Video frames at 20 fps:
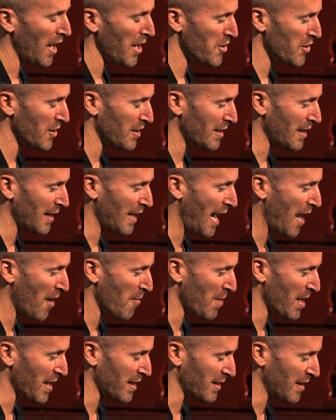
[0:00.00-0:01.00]
I just allow
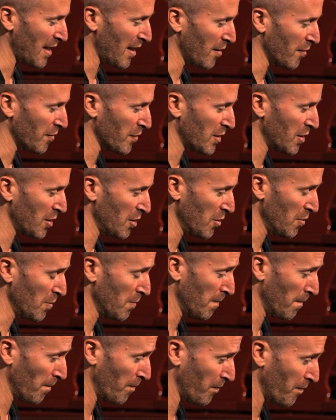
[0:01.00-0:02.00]
myself to
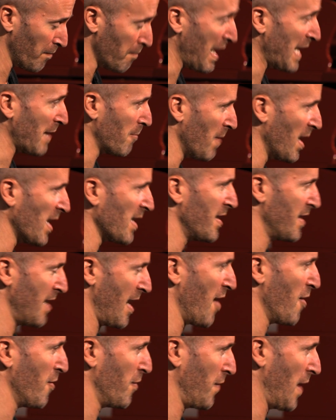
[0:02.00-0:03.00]
make
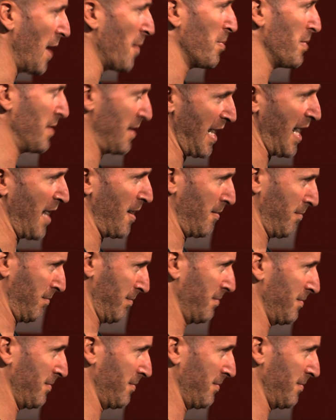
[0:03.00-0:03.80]
myself upset